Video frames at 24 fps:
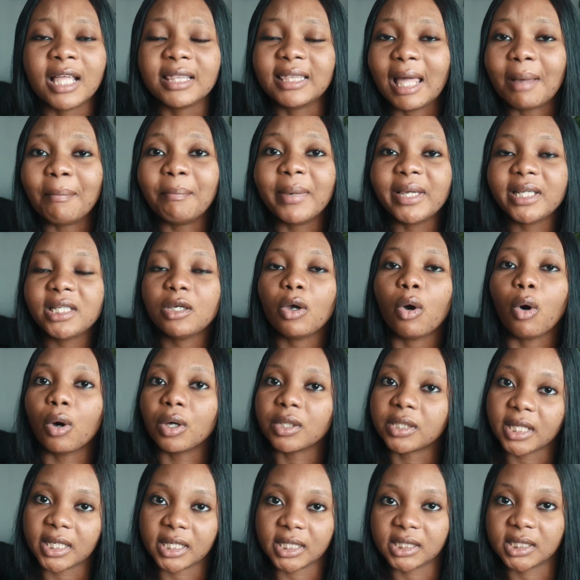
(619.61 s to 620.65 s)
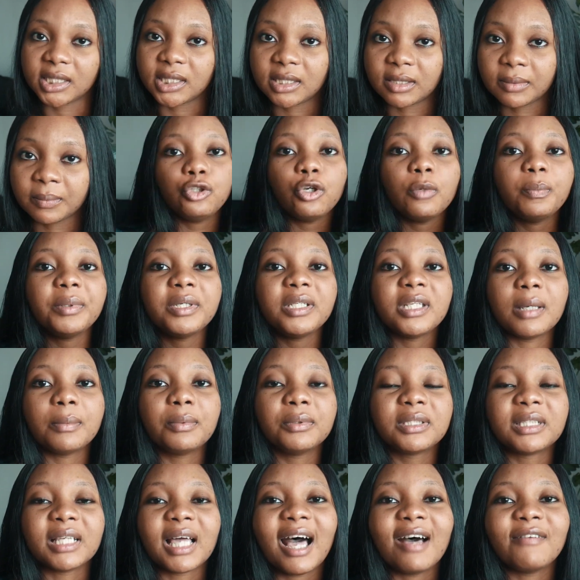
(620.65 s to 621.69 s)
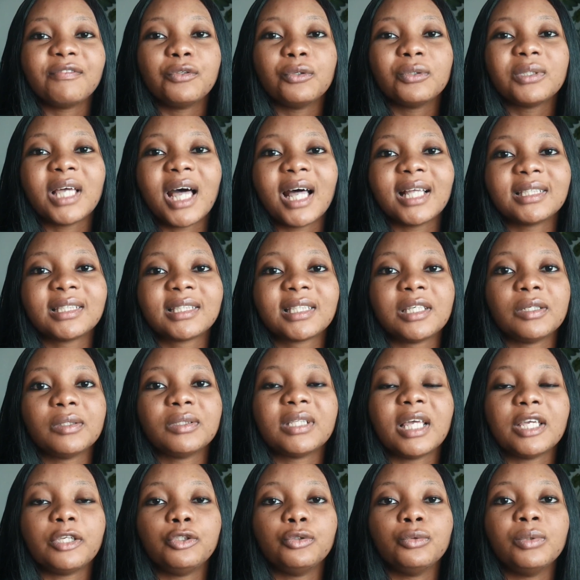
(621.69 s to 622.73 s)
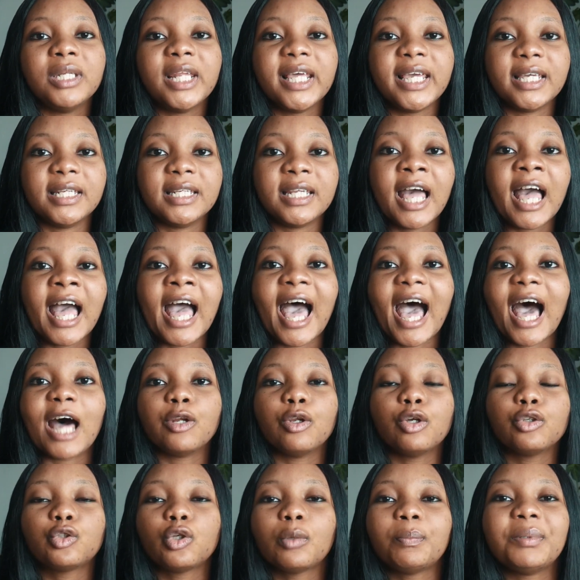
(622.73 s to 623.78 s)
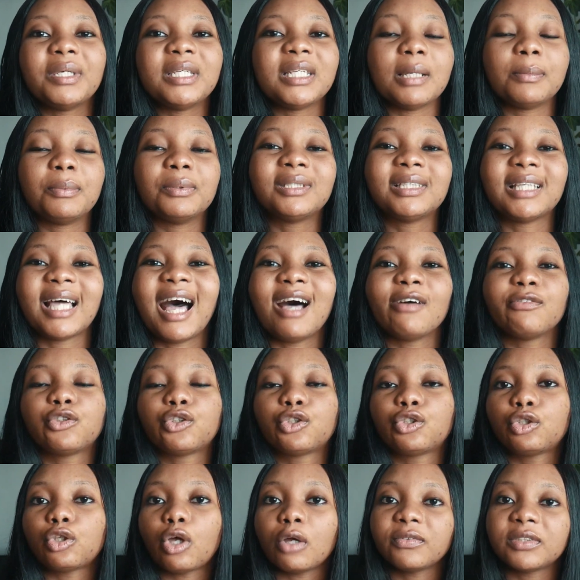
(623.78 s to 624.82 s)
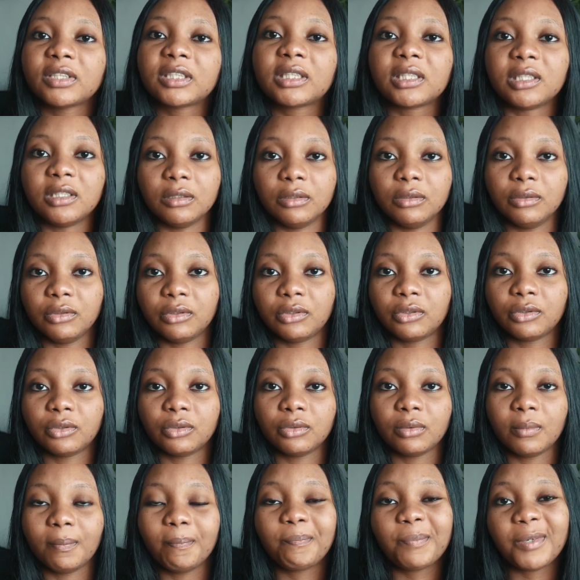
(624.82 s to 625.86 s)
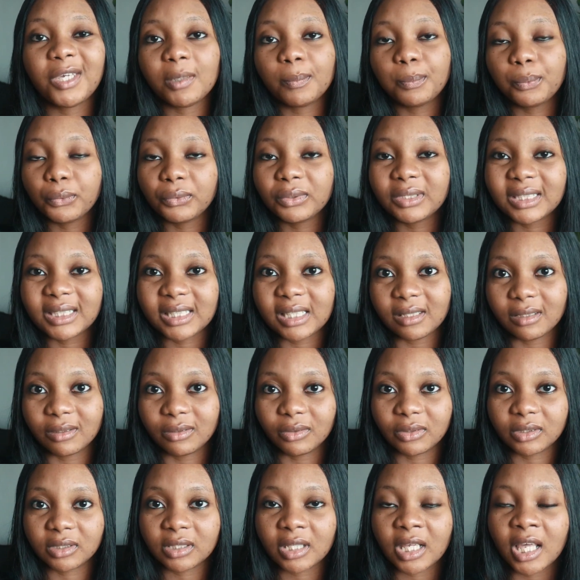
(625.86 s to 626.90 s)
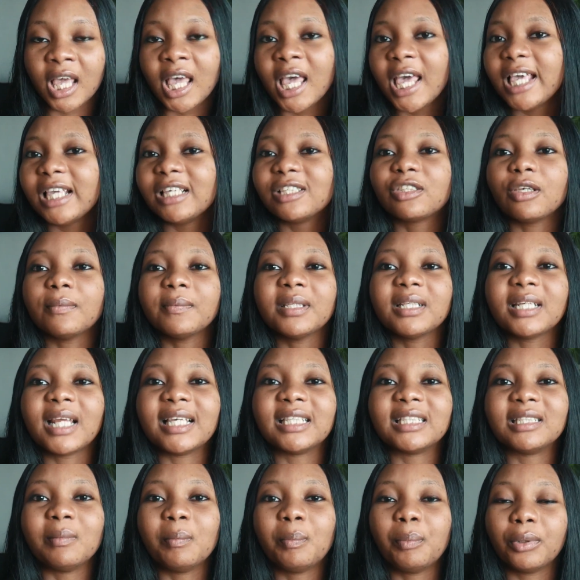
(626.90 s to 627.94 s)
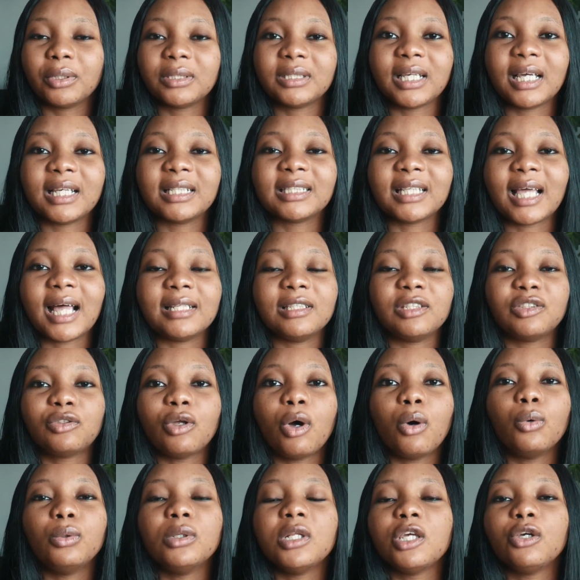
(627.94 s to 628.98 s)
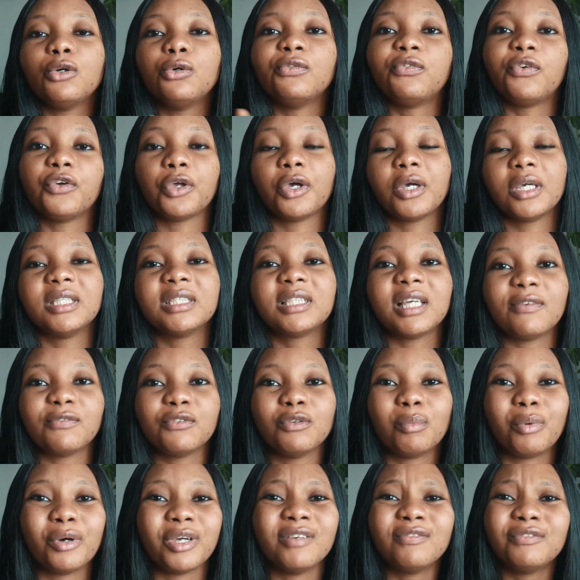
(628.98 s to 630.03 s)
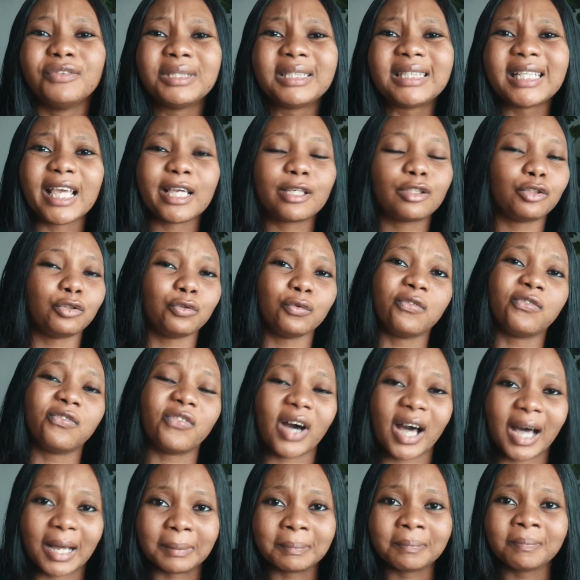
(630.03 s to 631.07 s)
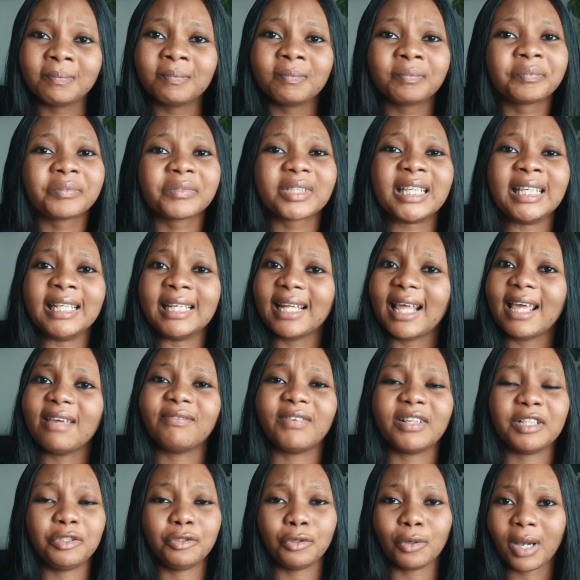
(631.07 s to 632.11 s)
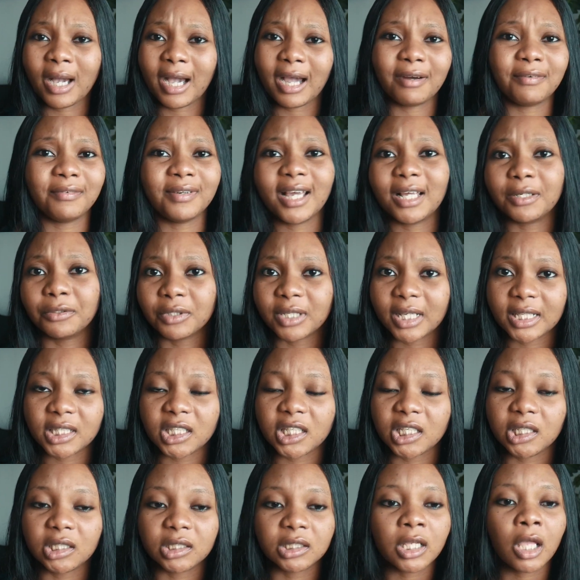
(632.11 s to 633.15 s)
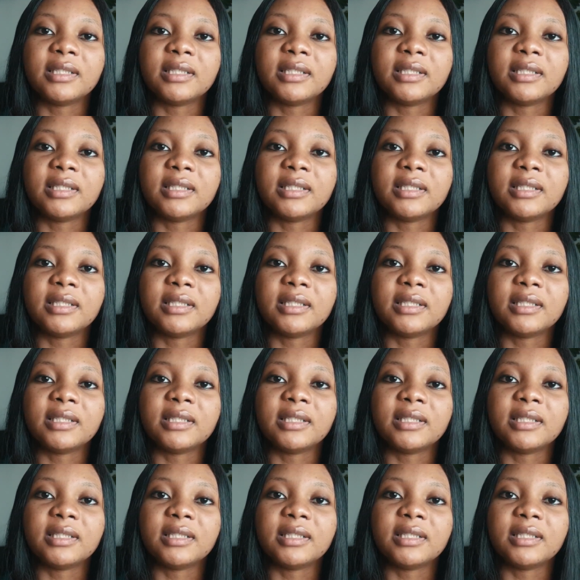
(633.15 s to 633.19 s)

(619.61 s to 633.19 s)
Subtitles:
There are many others. You being able to have those hard skills that you learn, and also being able to have soft skills, people skills, is something that is important, and it's not only good for your interview, but even takes you far in life and in your career and other things.